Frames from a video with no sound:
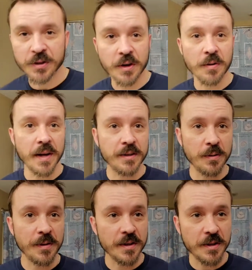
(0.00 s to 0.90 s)
don't like
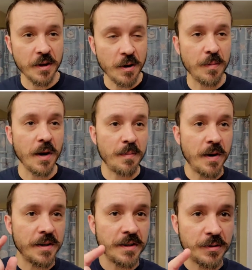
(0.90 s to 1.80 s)
doing this at all, but I'll
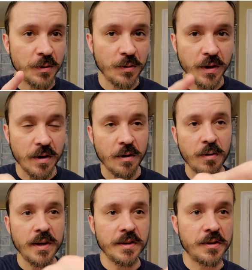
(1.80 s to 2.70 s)
pause this real quick. I'll go
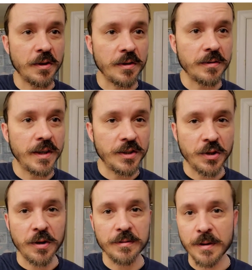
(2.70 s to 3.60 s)
get his
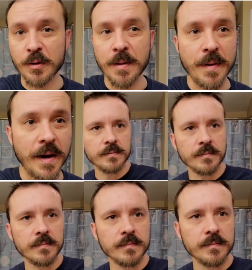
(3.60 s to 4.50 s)
shirt. I'll be right back.
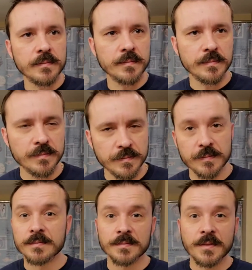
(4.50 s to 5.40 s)

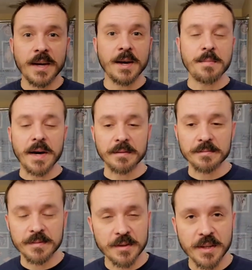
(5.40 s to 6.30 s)
Hey, I'm back.
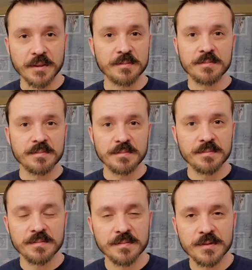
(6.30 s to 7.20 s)
That was like
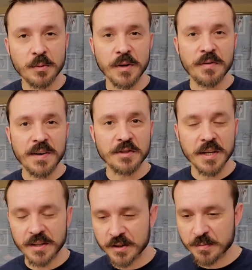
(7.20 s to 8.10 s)
25
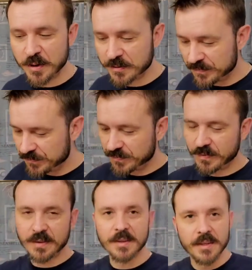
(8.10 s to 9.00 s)
seconds, but
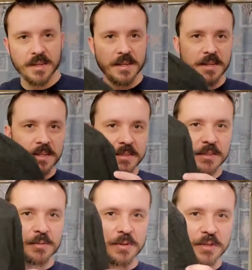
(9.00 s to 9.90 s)

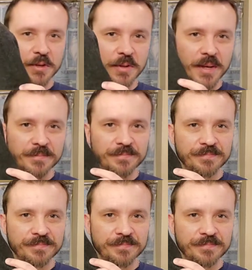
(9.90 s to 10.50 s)
just wanted to show that.